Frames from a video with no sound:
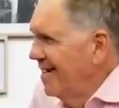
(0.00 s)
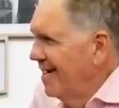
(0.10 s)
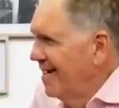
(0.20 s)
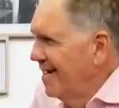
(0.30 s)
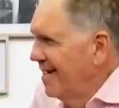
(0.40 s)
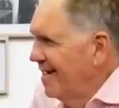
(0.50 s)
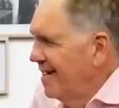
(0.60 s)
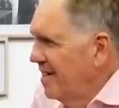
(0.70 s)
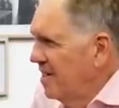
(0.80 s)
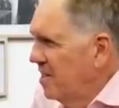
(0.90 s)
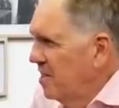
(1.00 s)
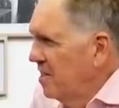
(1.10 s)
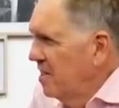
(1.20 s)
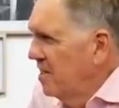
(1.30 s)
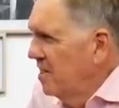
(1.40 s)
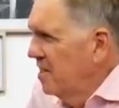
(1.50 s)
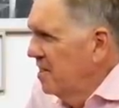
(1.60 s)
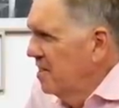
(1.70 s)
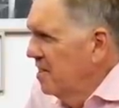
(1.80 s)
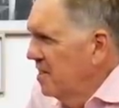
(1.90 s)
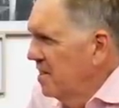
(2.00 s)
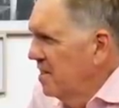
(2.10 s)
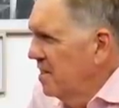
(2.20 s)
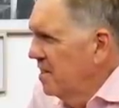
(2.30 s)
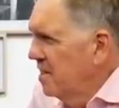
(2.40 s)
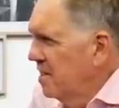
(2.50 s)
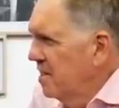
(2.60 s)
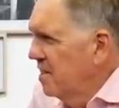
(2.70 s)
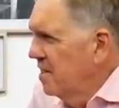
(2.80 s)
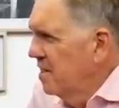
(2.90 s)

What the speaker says: The person shown says nothing.